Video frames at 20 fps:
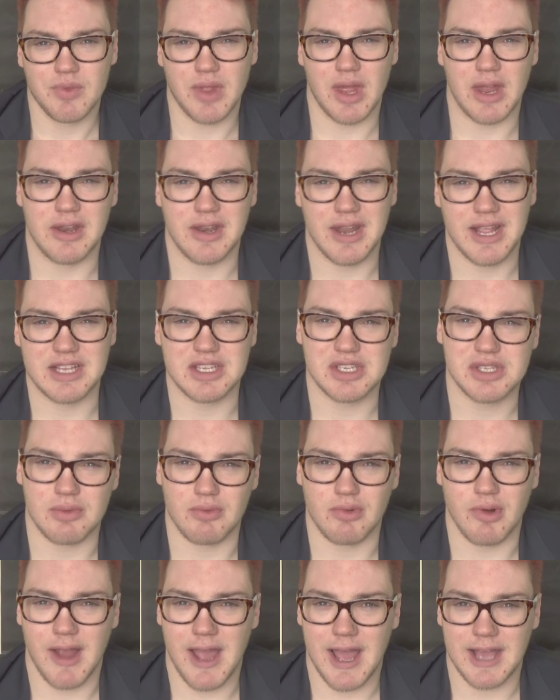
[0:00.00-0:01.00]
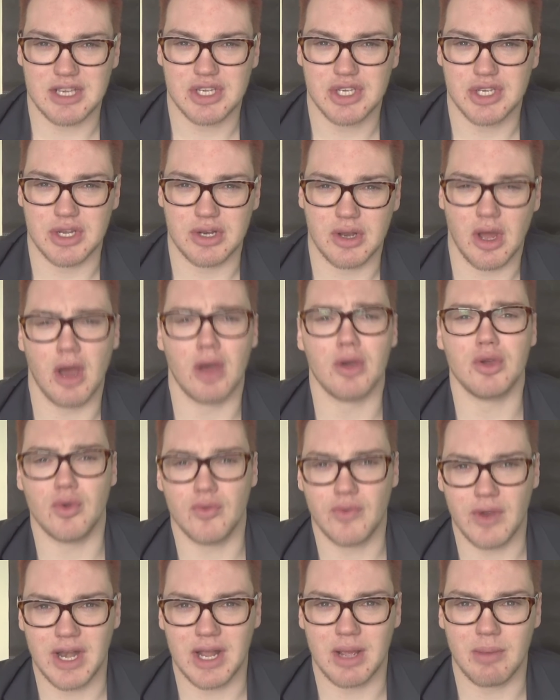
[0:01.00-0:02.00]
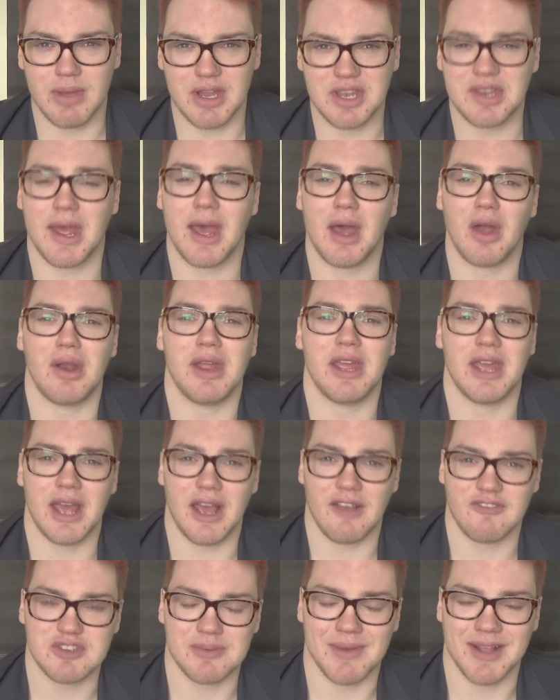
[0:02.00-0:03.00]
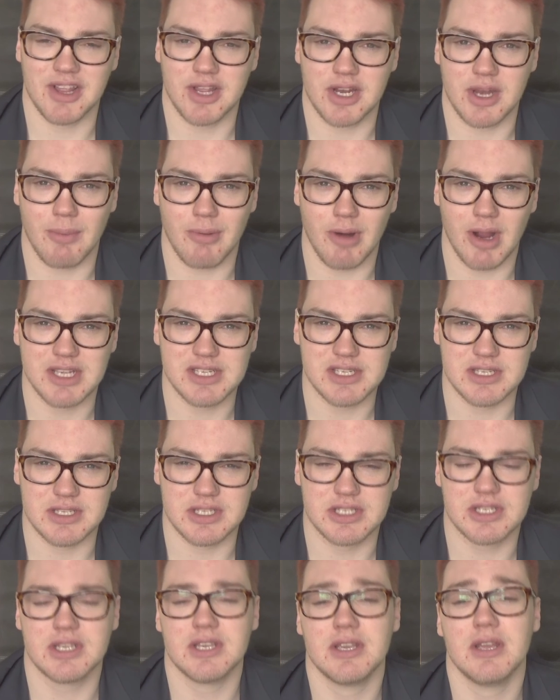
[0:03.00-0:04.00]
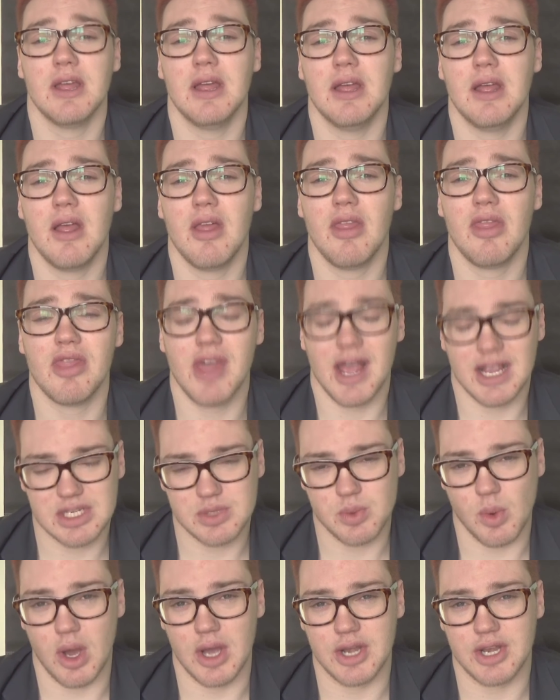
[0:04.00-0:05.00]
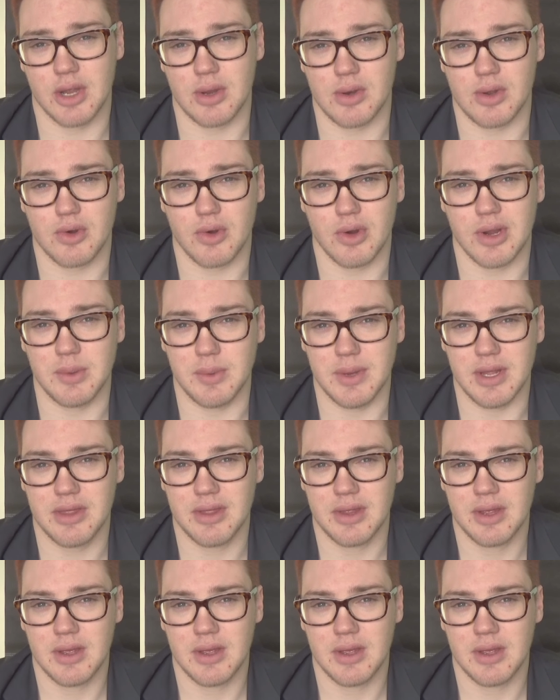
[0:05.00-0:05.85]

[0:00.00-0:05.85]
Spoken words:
an instant reaction, oh, you're feeling a bit down, here, have some antidepressants. That's what I don't agree with.